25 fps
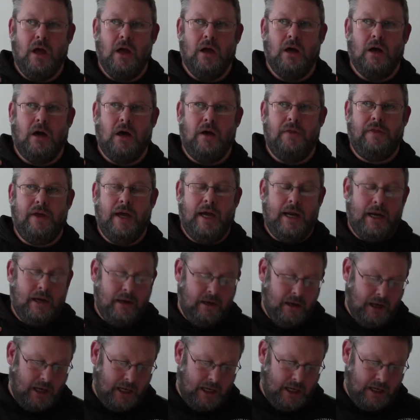I
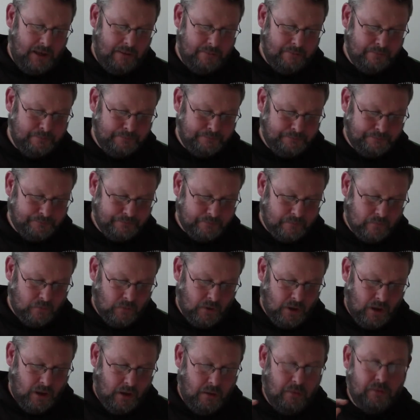then
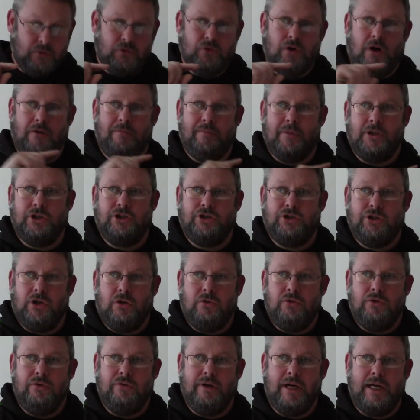drive my
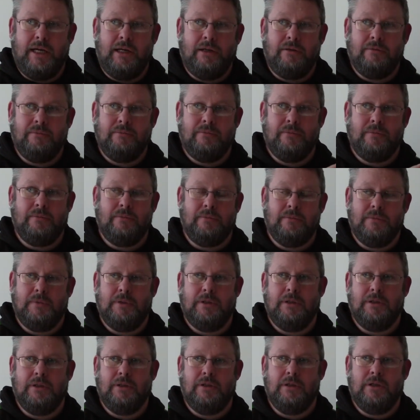shoulder in.
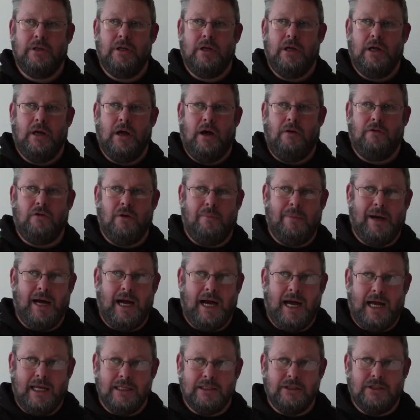I've got my
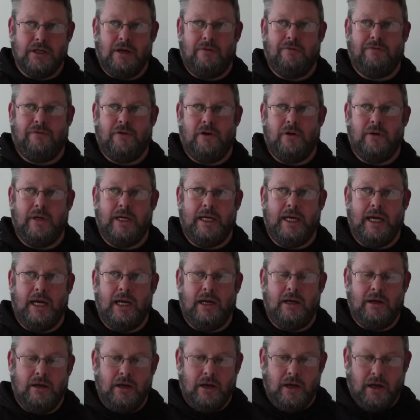hands up following
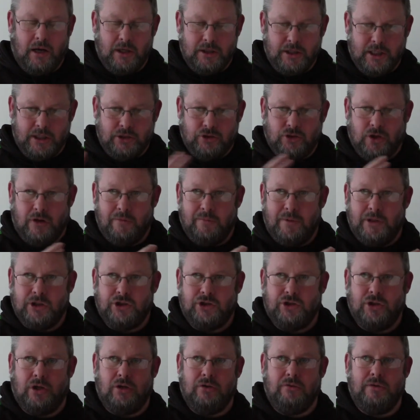in. I then drive my
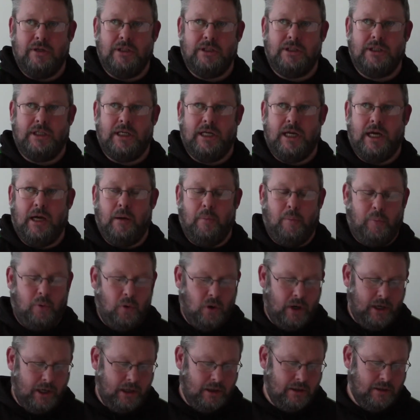shoulder into the hip
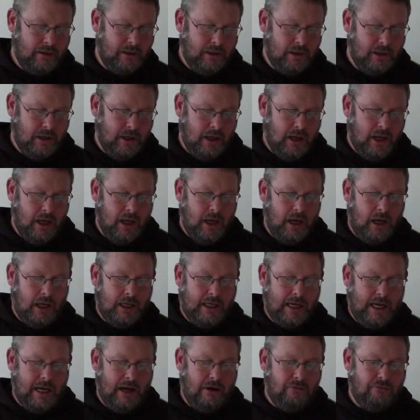point.
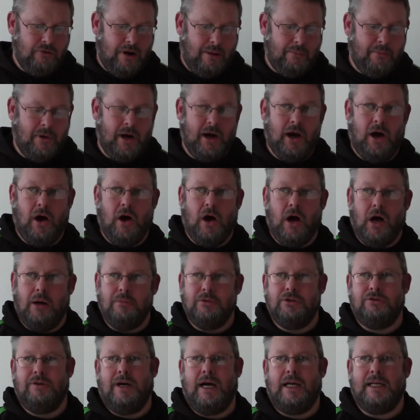Okay, I wrap my
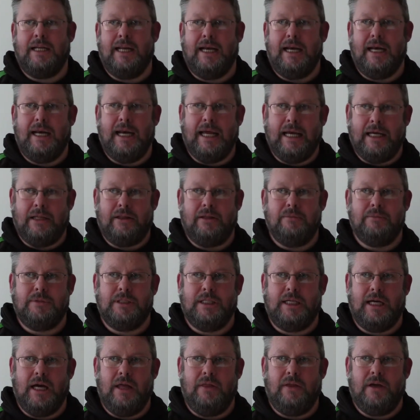arms around and link them
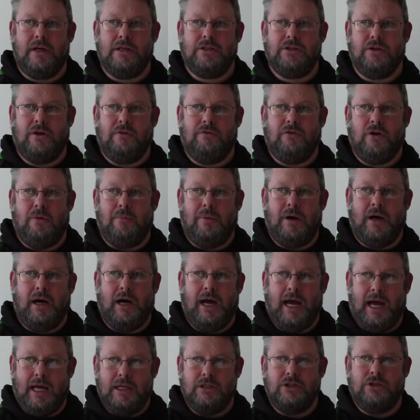together. So I've got my
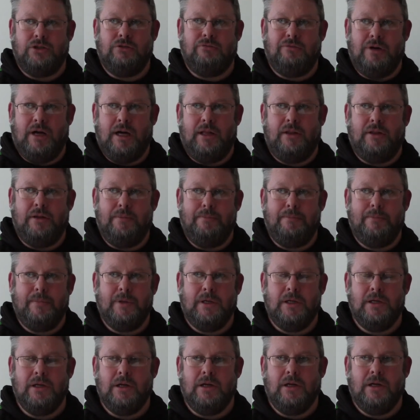hands around them.
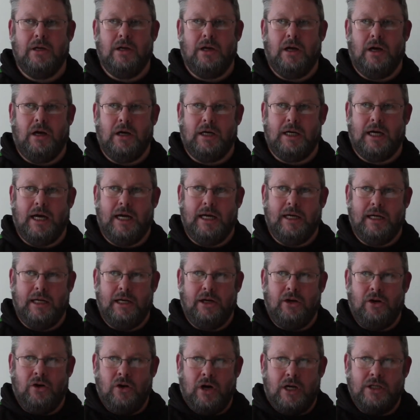Okay, in
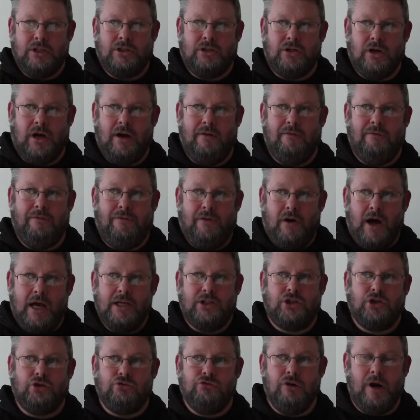a nice tight
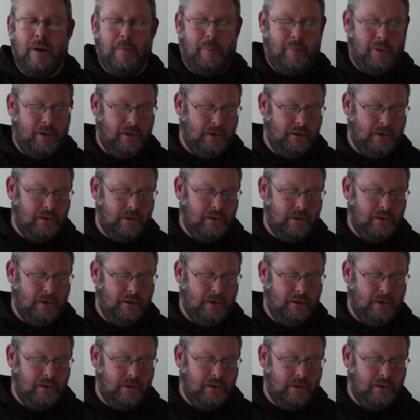vice grip.